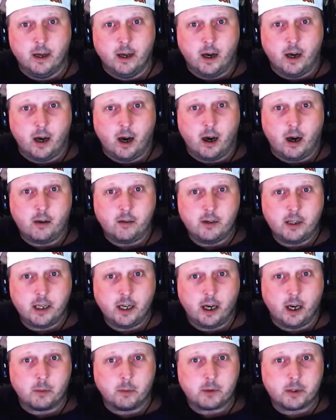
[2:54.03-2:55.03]
All the
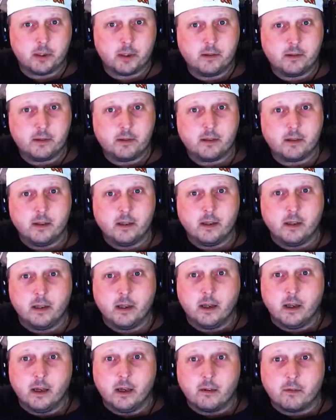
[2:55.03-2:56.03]
options
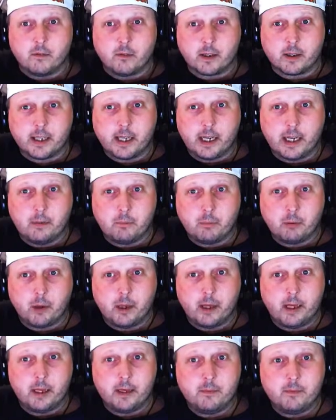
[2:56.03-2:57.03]
for
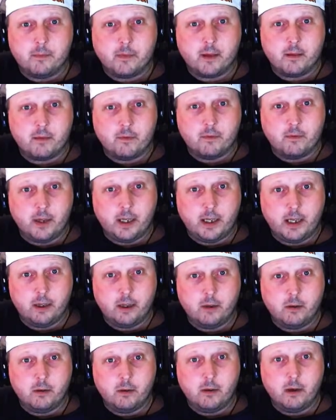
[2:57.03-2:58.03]
gameplay,
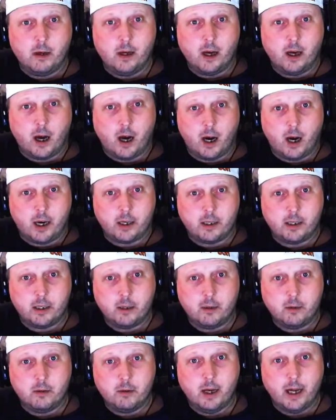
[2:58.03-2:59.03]
video,
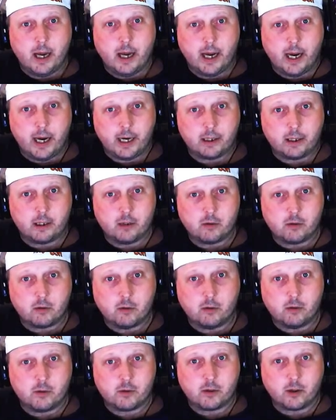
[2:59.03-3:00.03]
audio, and
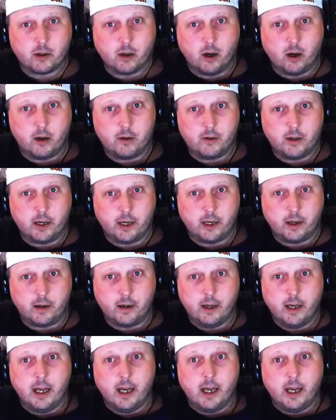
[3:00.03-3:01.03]
controls are all there
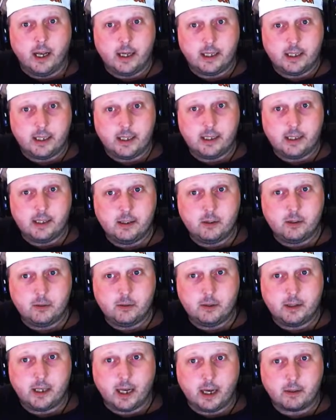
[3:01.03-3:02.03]
and easy
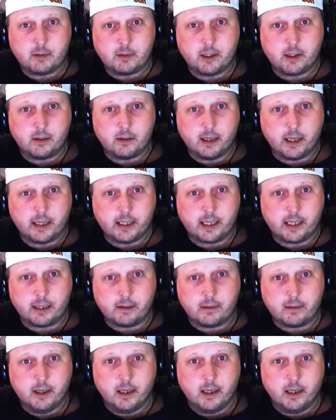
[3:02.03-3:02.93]
adapt to your liking.